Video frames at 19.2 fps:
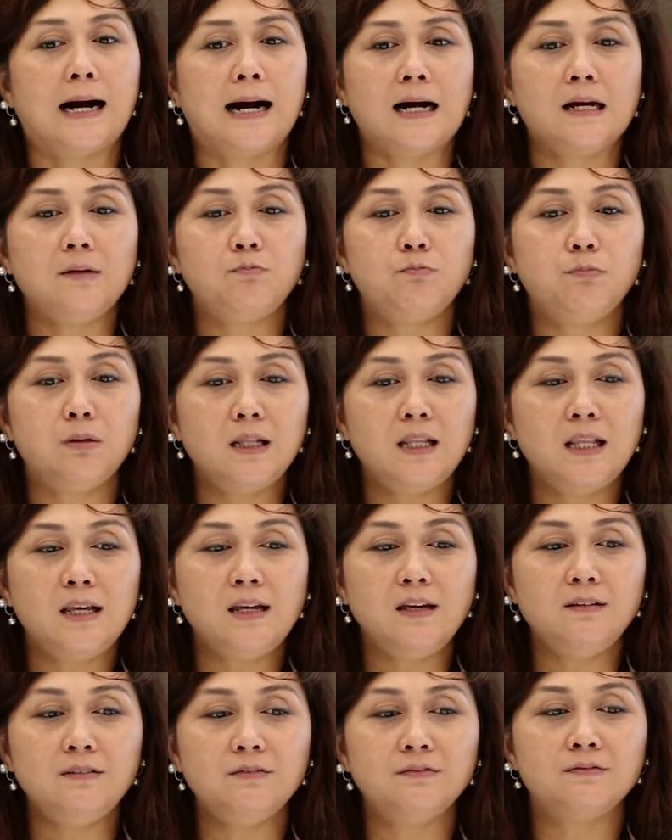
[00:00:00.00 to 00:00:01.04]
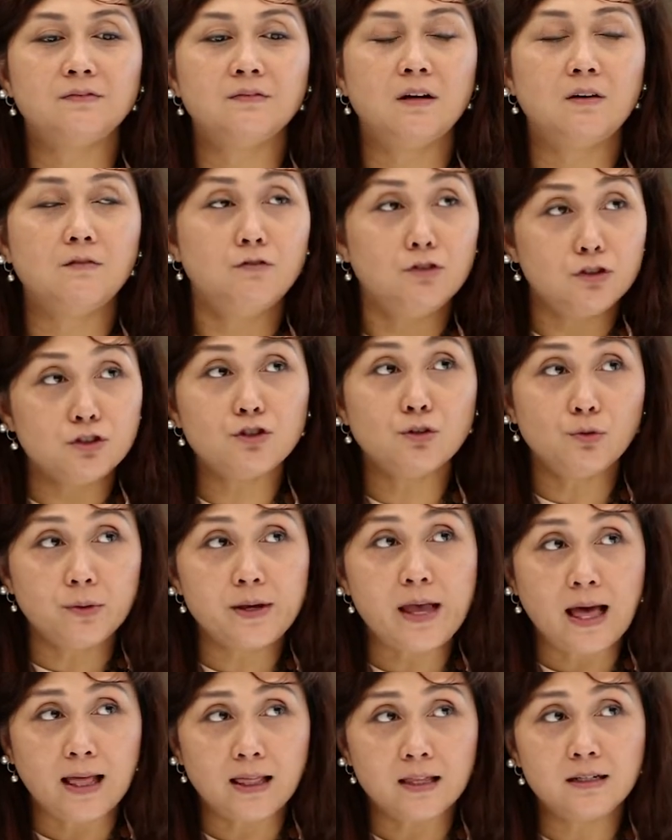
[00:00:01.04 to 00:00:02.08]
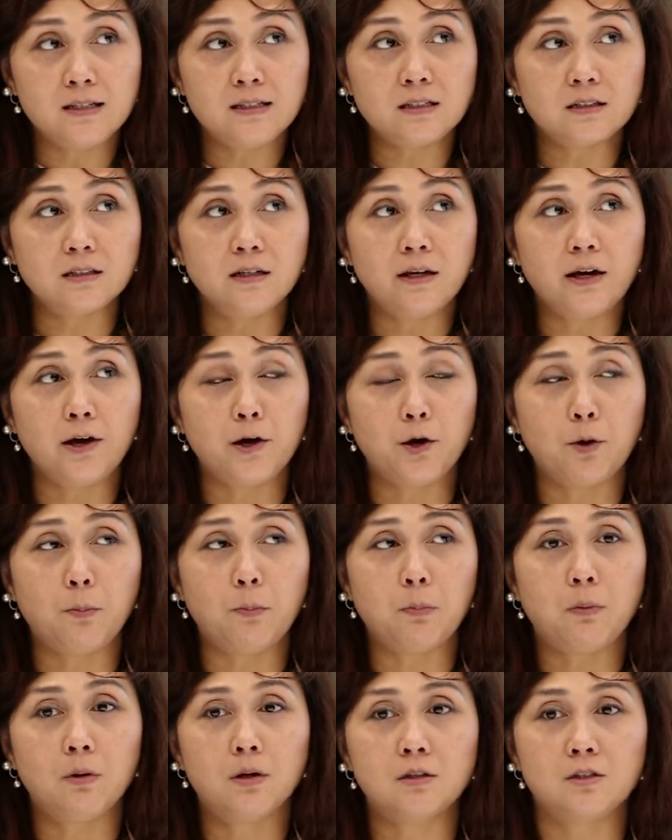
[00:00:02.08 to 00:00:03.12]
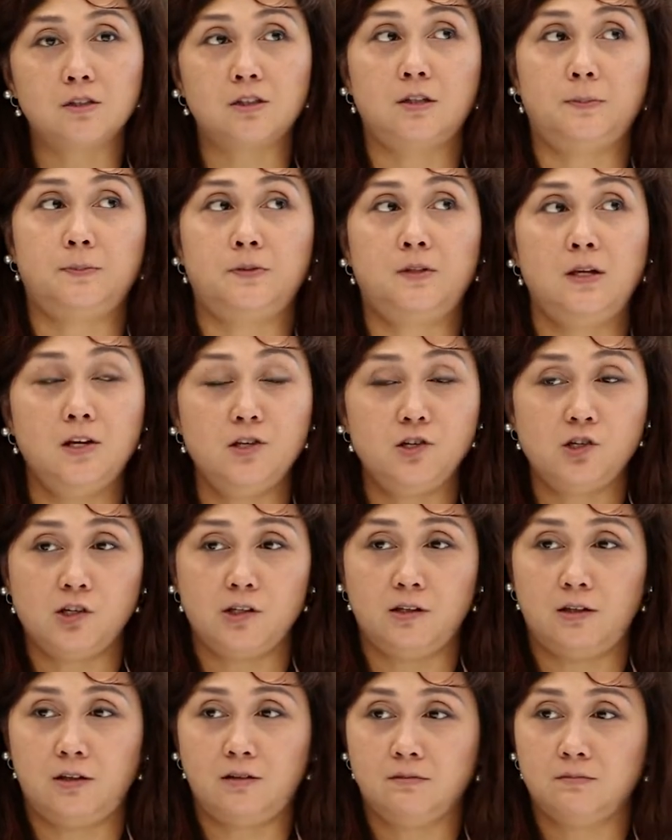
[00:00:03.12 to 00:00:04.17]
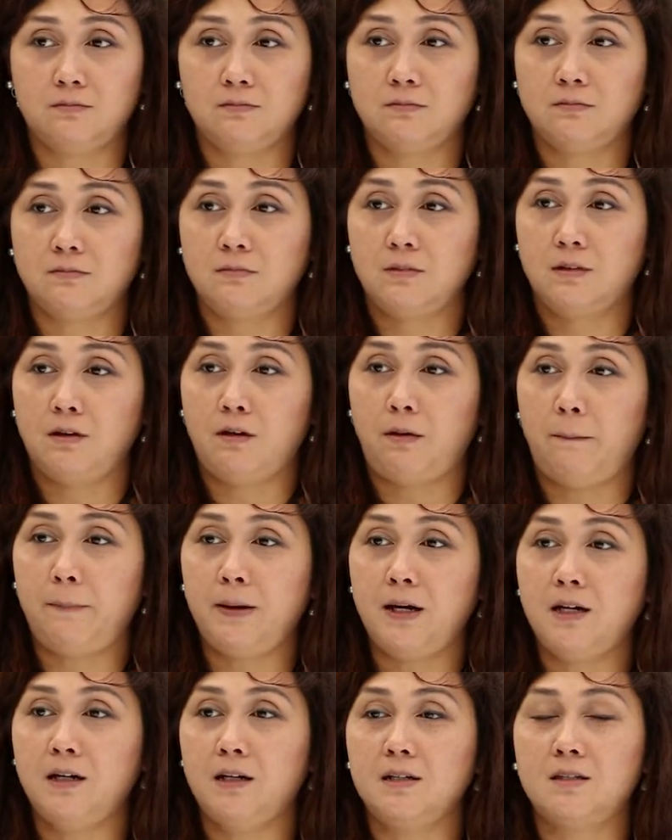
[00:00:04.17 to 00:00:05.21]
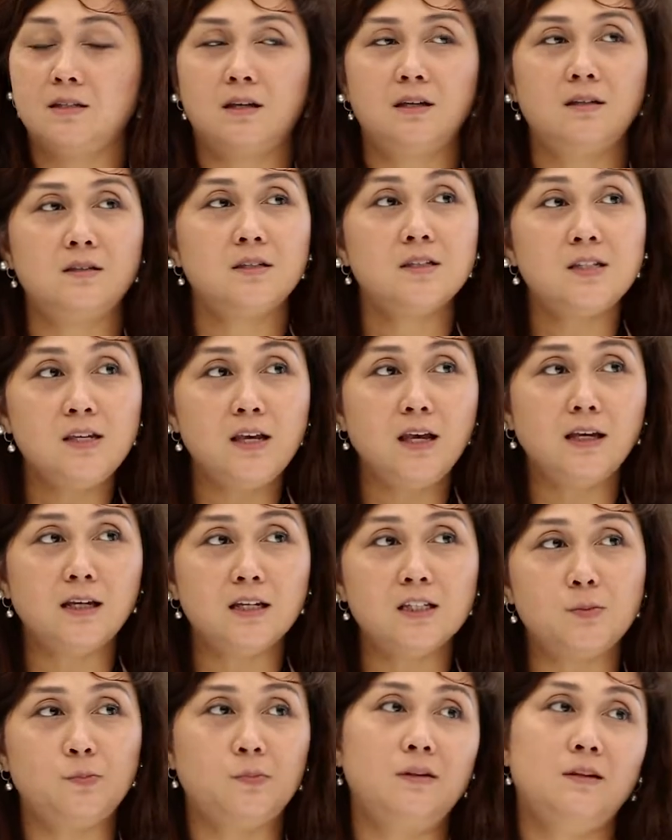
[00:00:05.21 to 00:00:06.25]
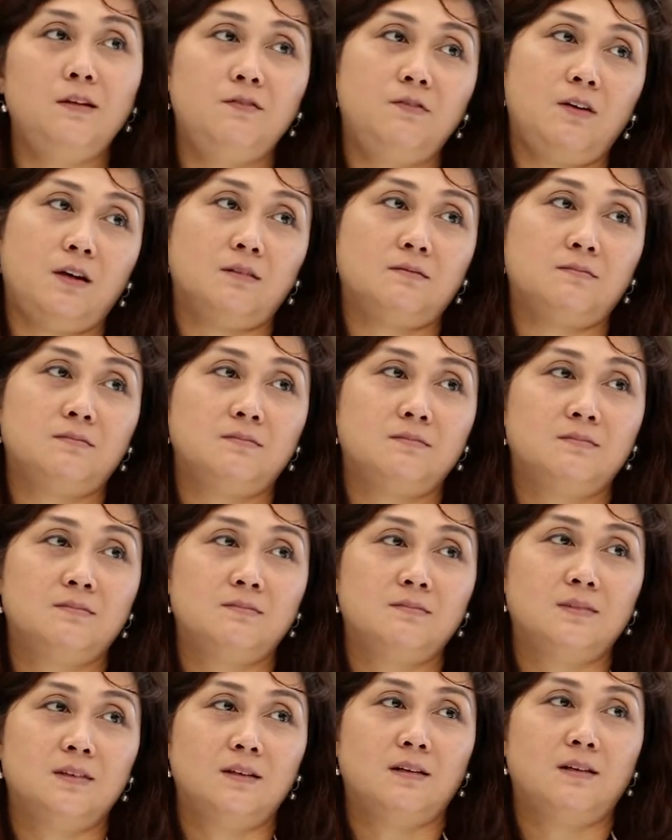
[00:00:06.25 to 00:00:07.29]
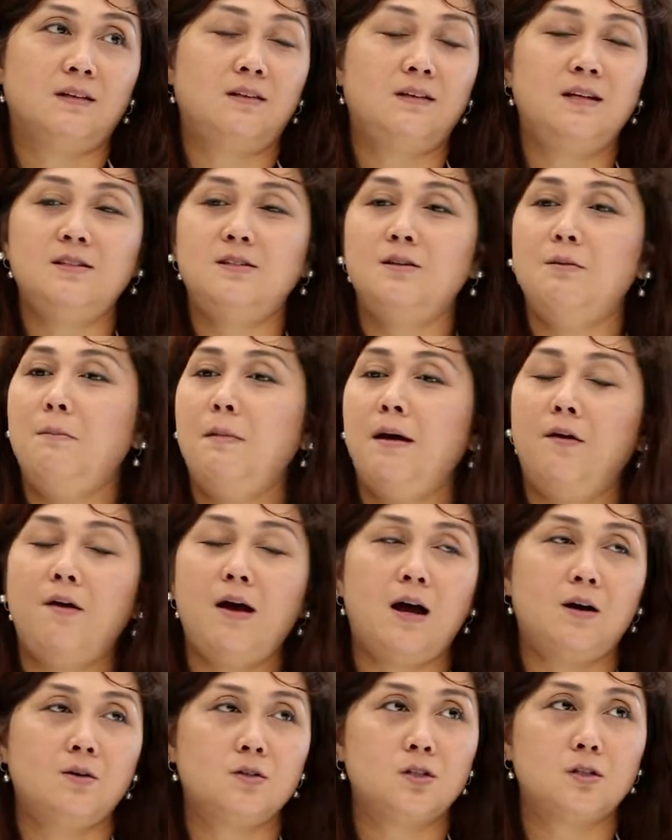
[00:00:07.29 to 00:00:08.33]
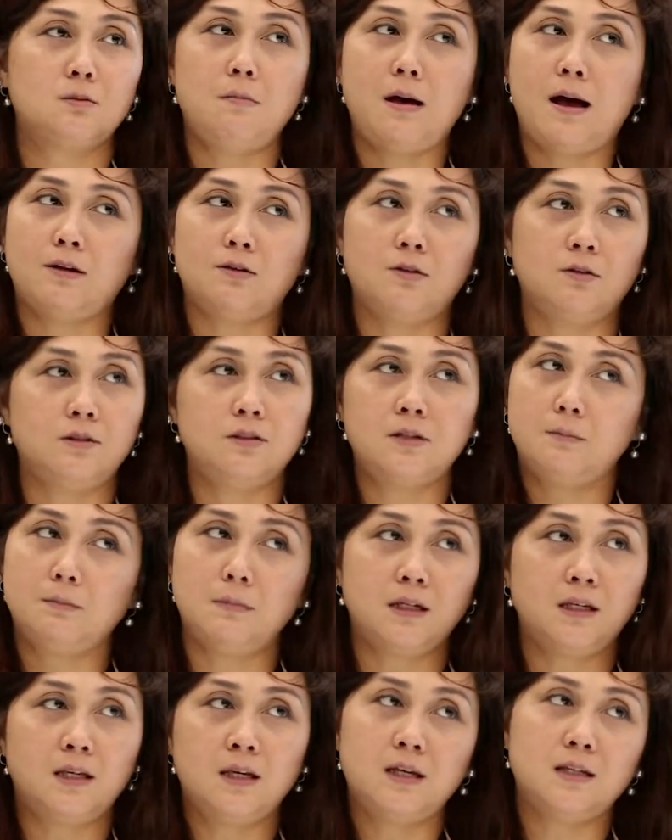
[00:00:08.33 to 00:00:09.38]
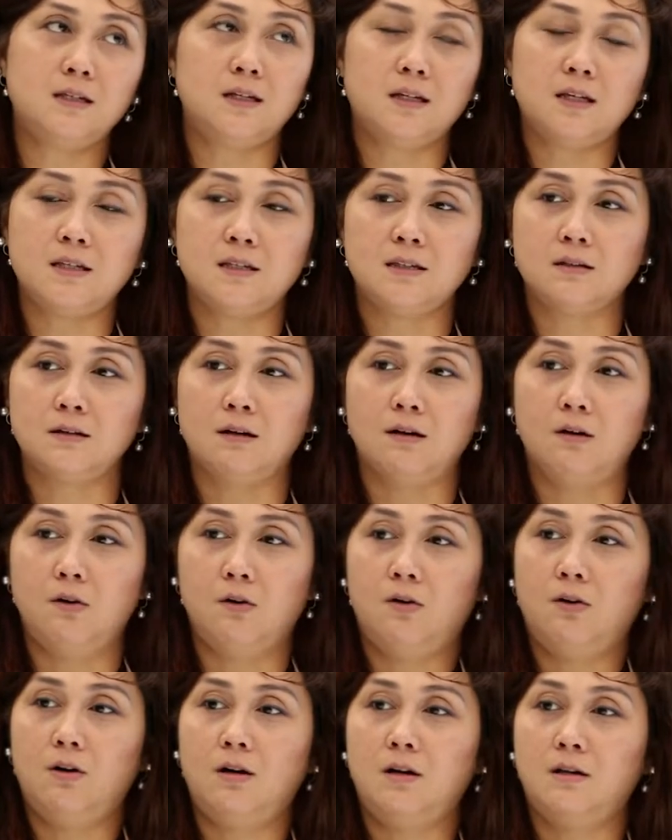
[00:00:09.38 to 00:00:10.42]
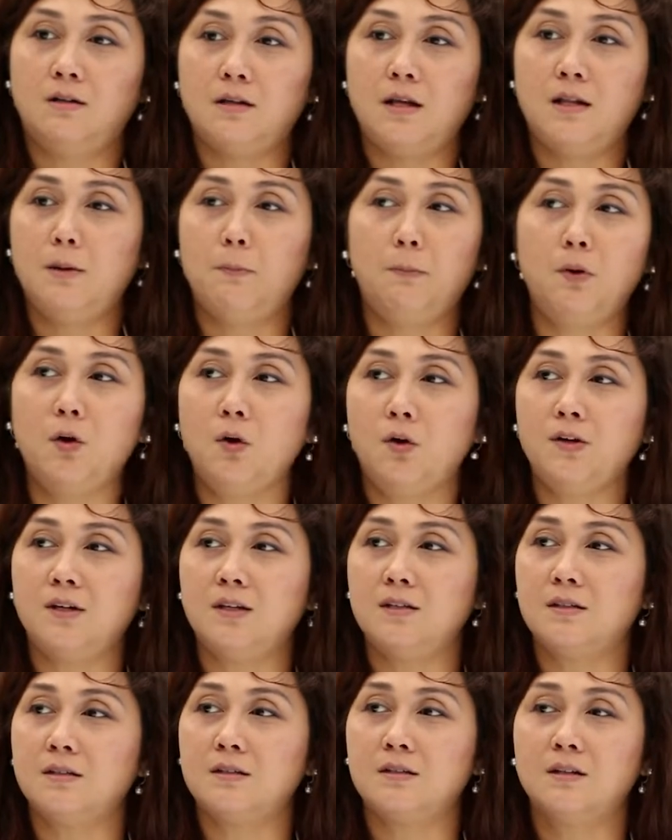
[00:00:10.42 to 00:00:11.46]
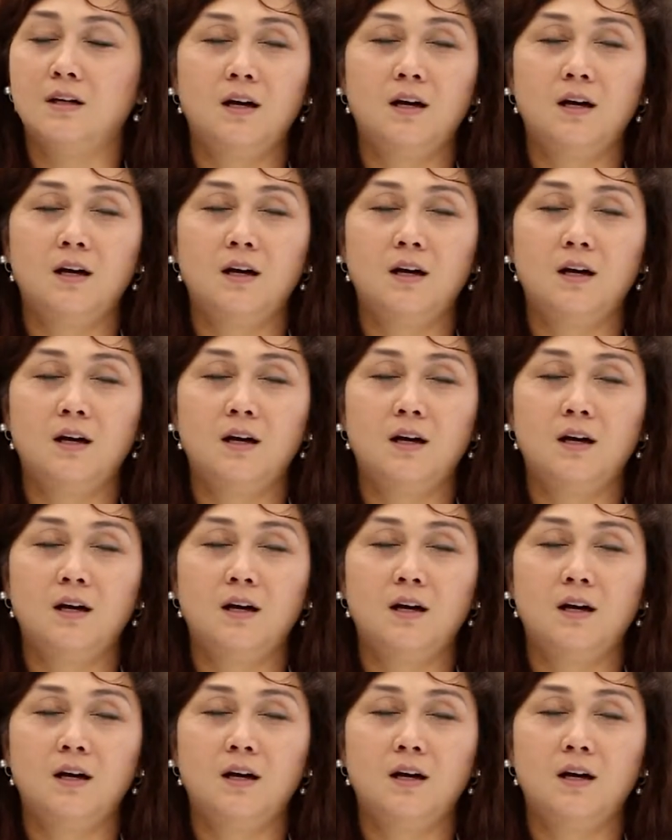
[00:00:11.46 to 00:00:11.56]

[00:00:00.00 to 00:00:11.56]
I believe virtual reality is going to help substantially because seeing is believing. Doesn't matter how smart or dumb a kid is or an employee is.